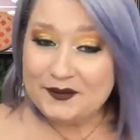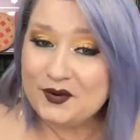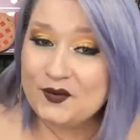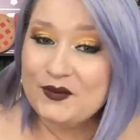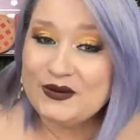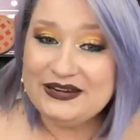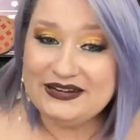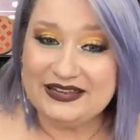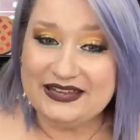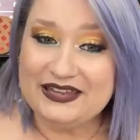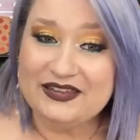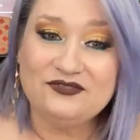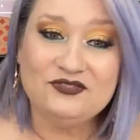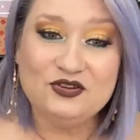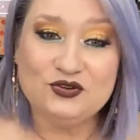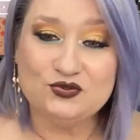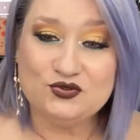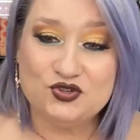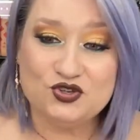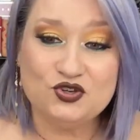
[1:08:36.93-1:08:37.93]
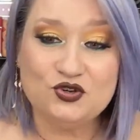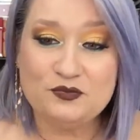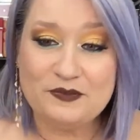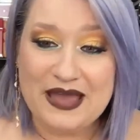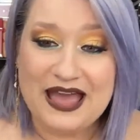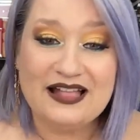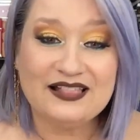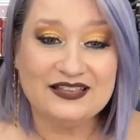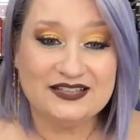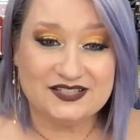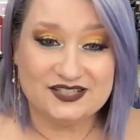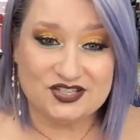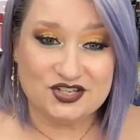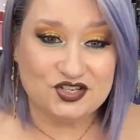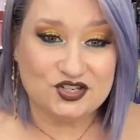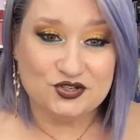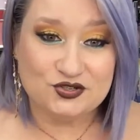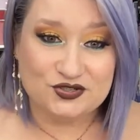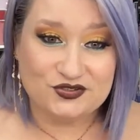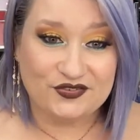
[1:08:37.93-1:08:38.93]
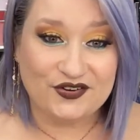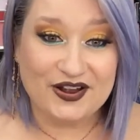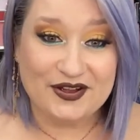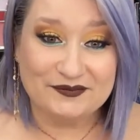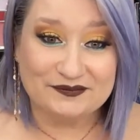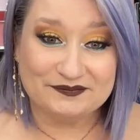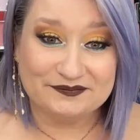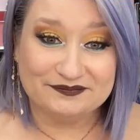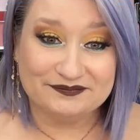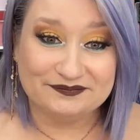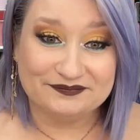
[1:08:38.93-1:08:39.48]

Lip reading: going to give you two palettes to choose from.